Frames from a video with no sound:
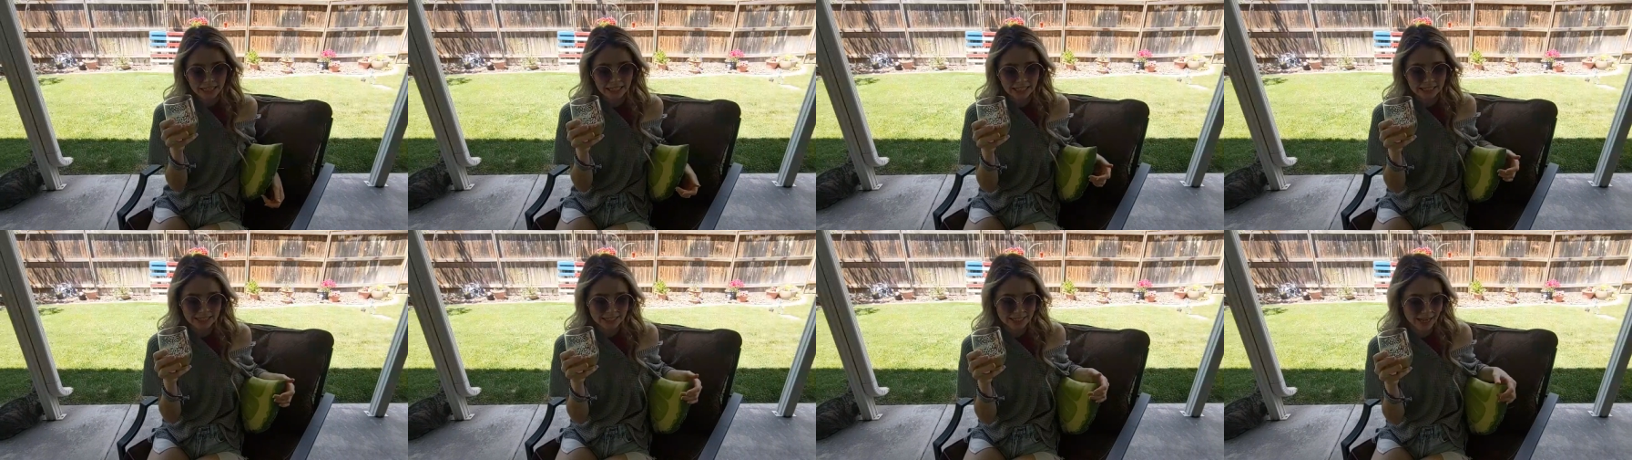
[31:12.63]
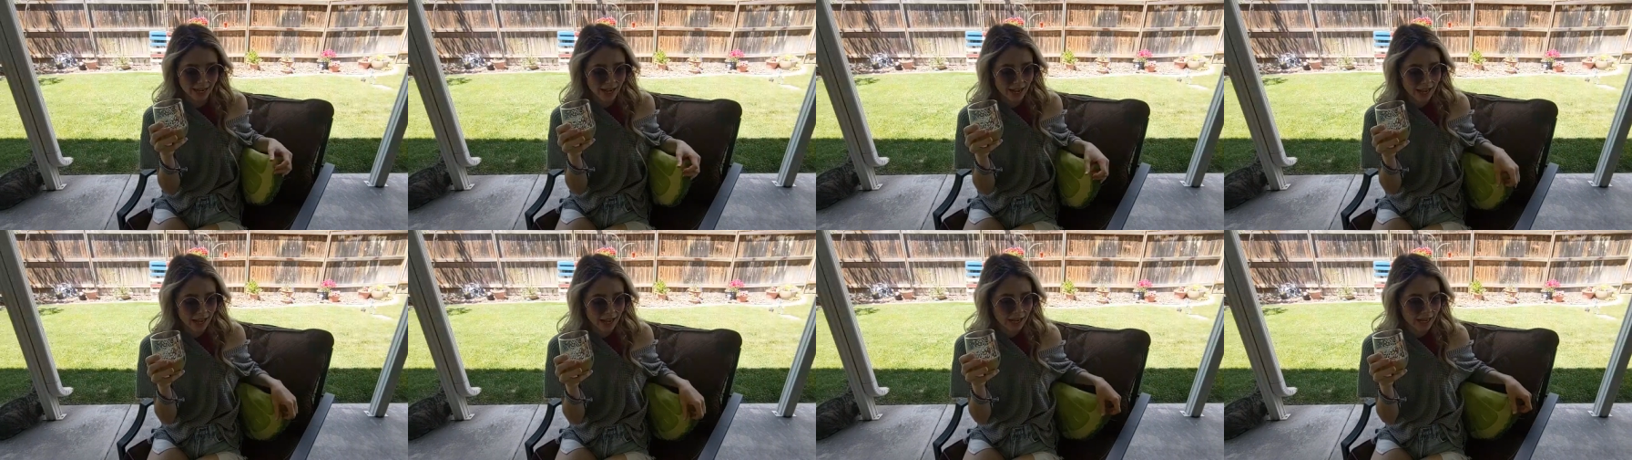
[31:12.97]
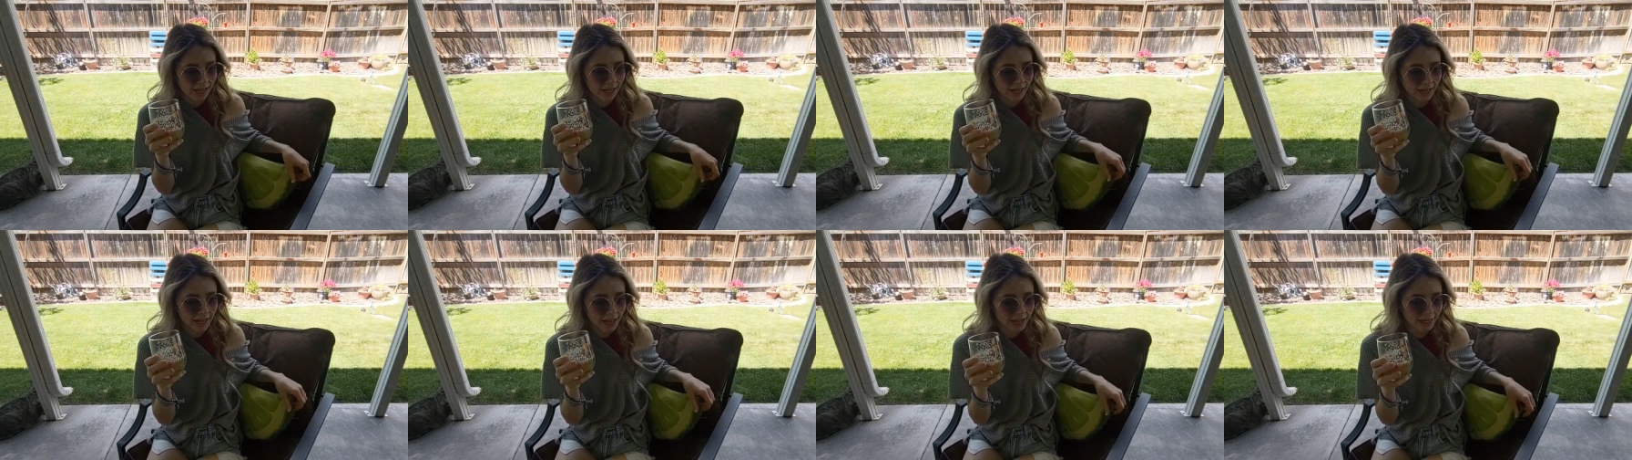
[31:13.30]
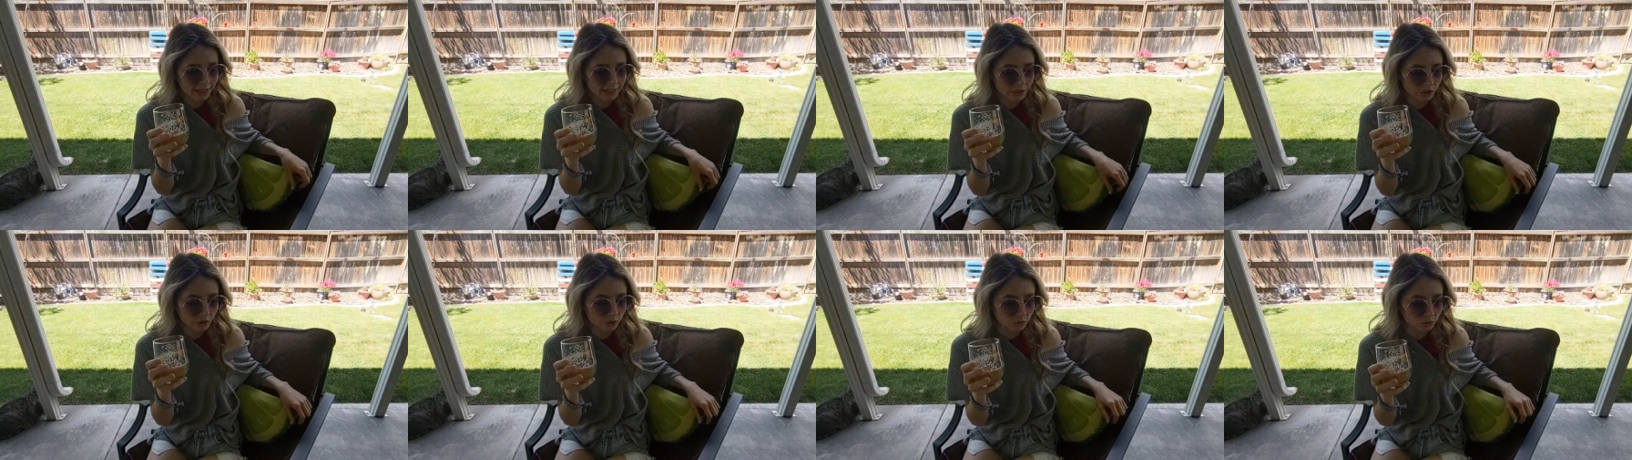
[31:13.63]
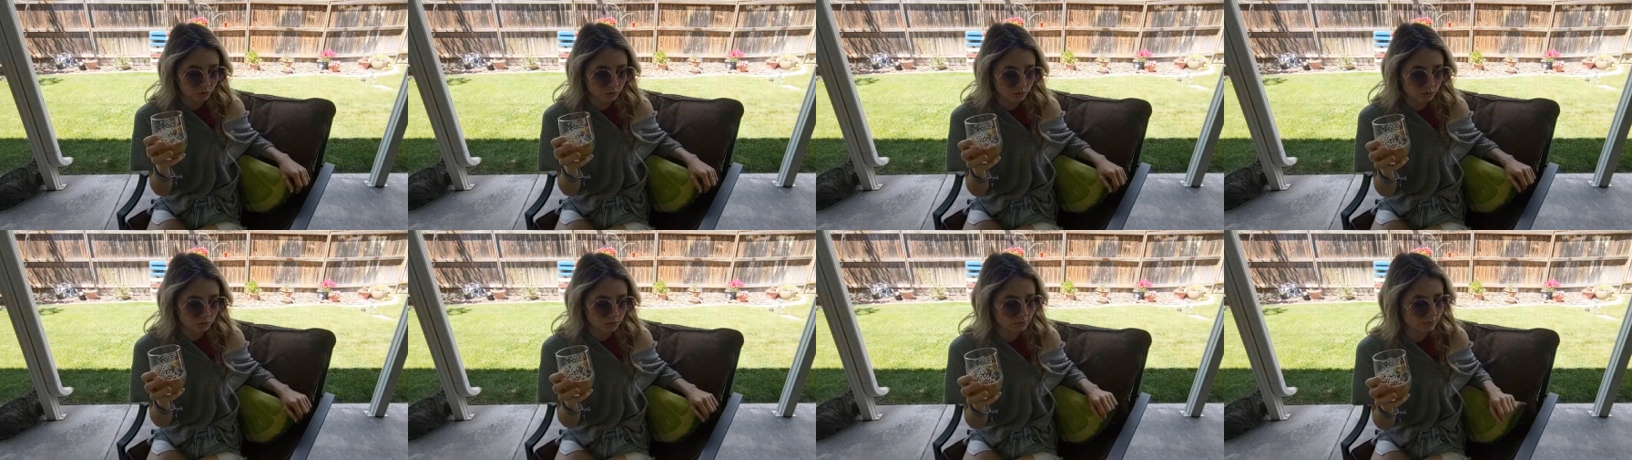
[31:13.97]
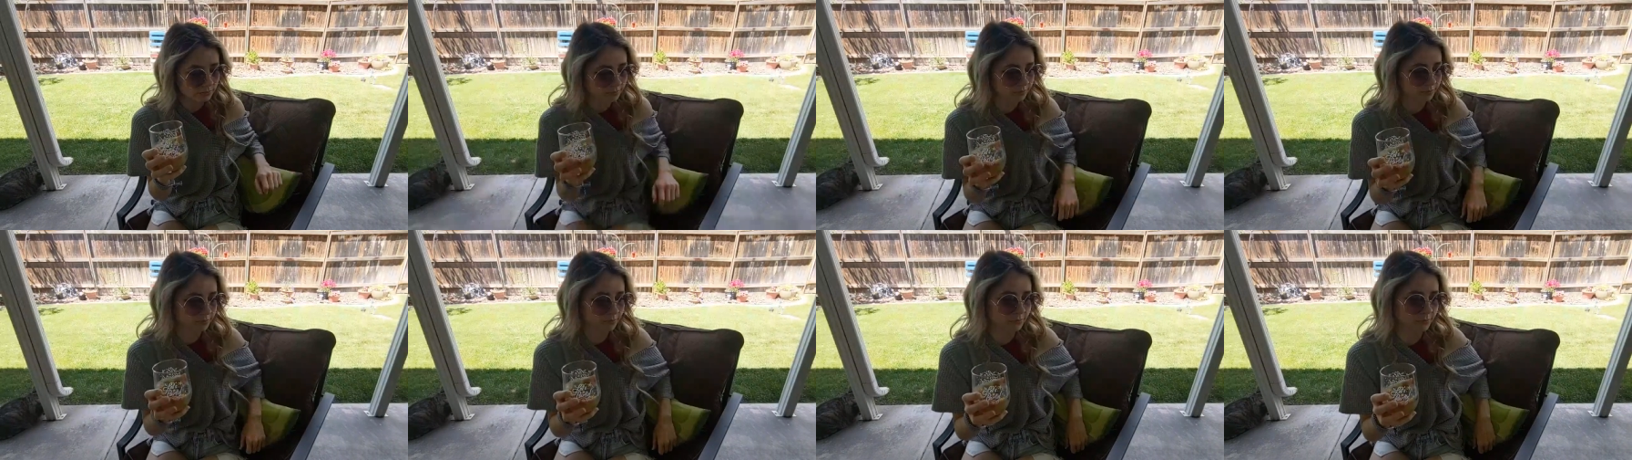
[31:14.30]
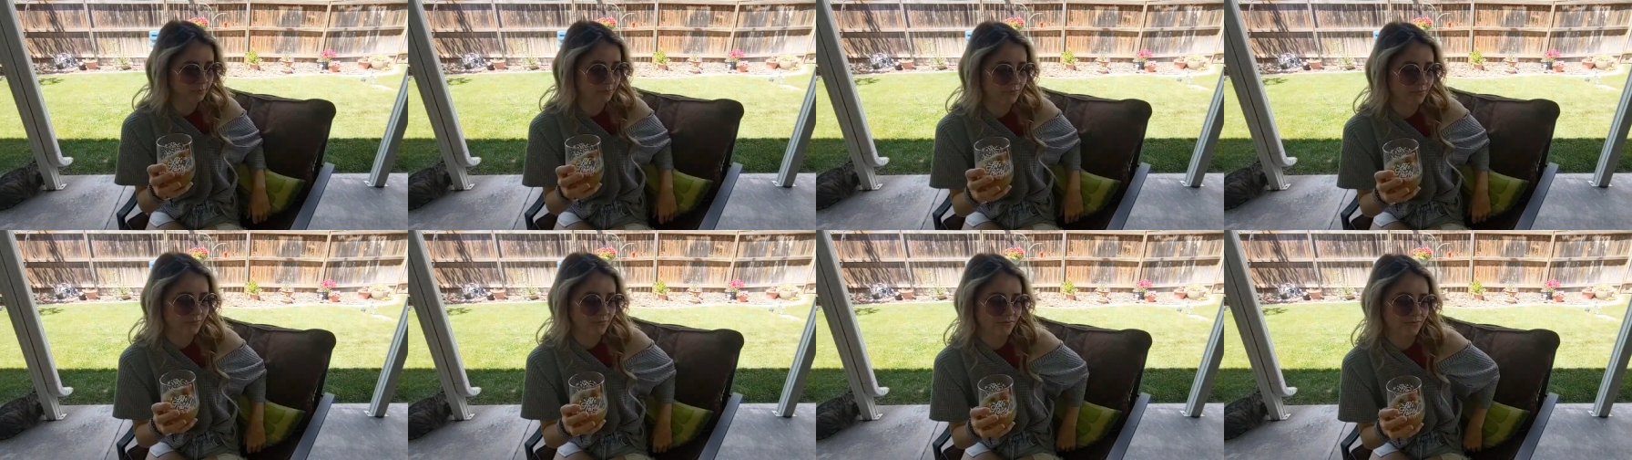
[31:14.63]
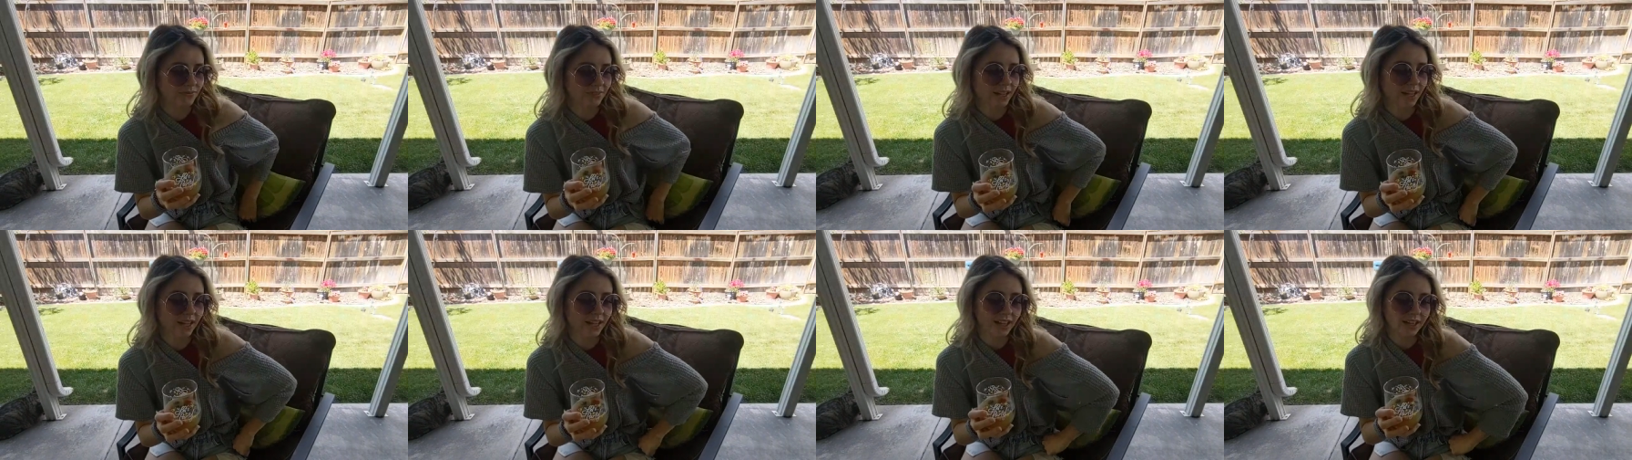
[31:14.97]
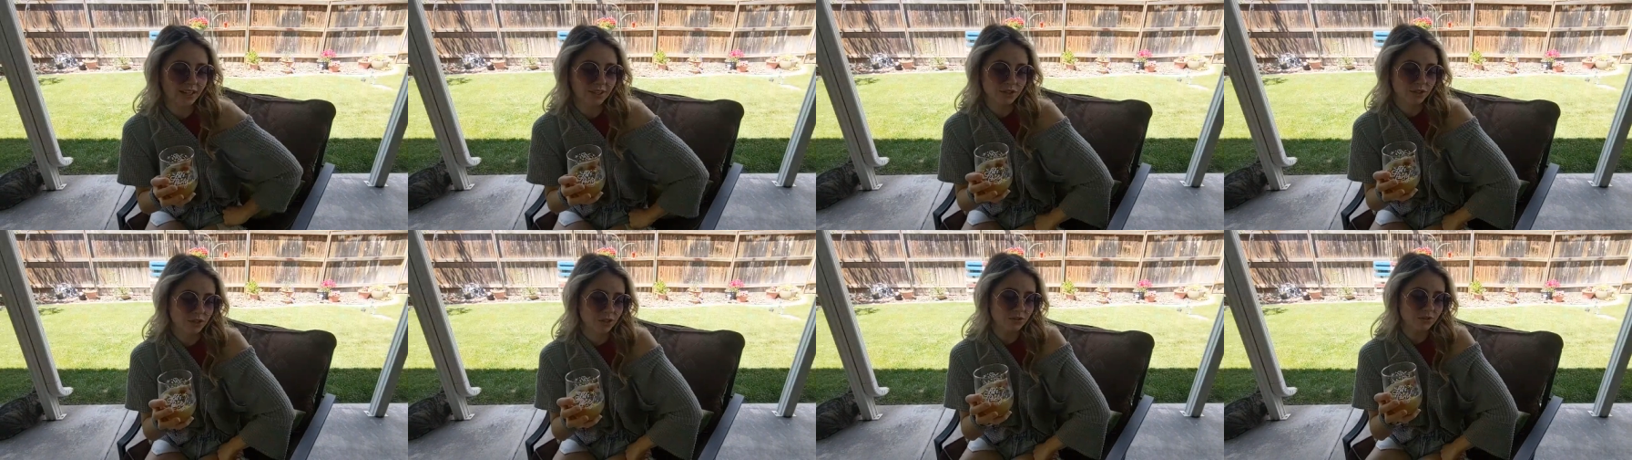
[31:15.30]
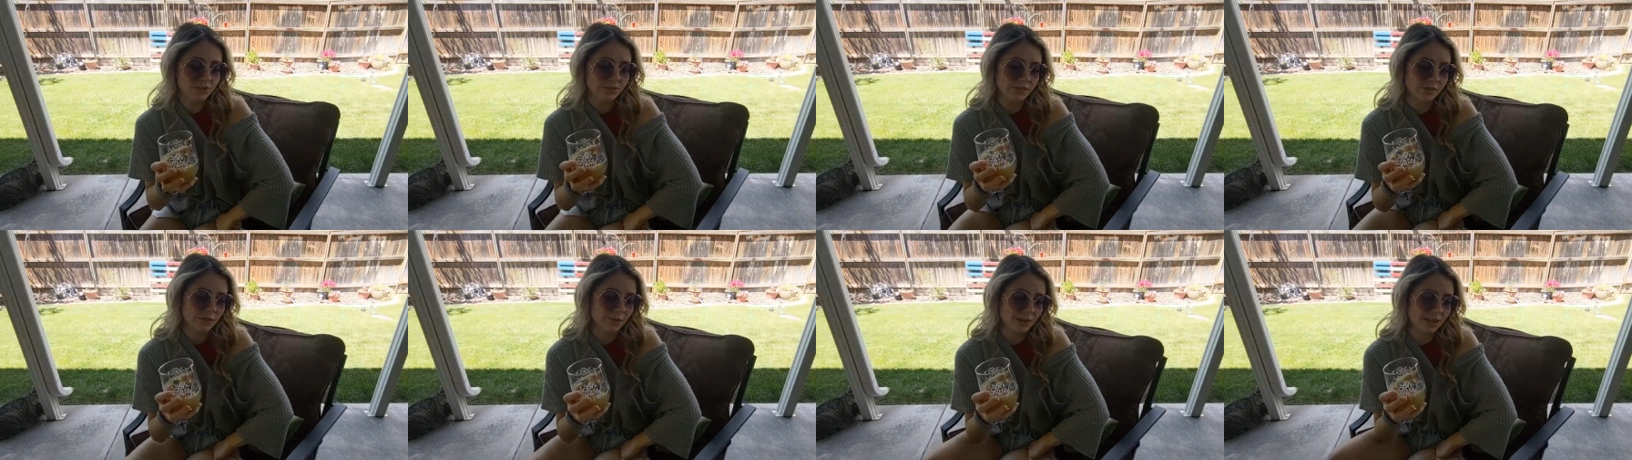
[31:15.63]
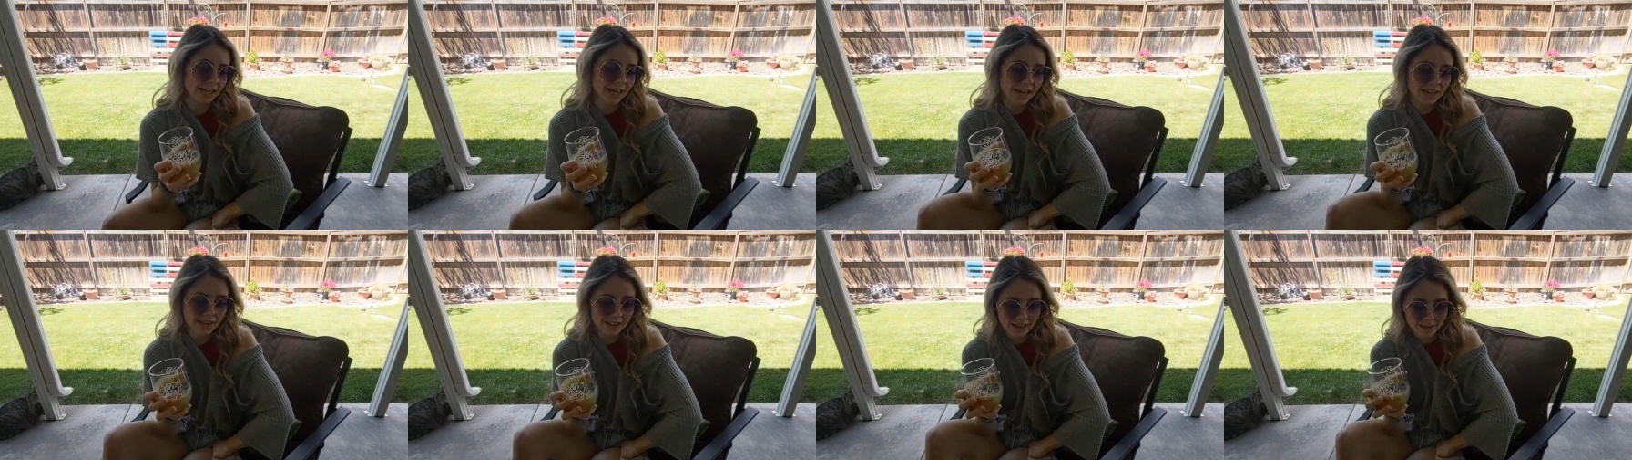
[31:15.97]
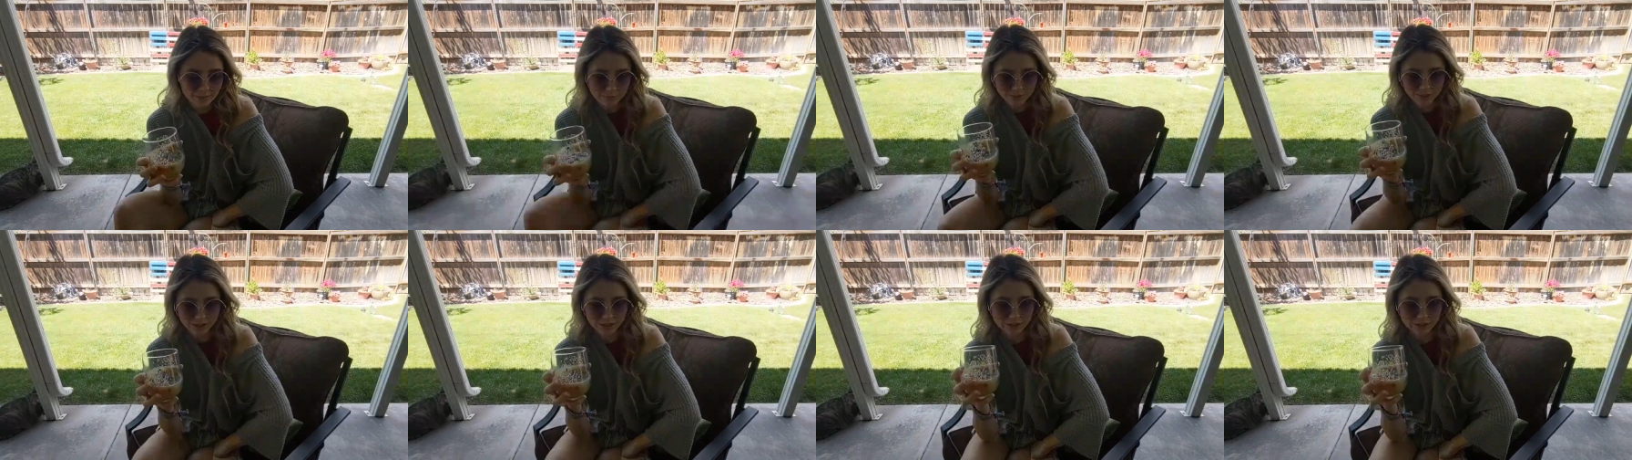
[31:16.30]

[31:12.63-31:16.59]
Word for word: It's high noon. It's 2.51 a.m.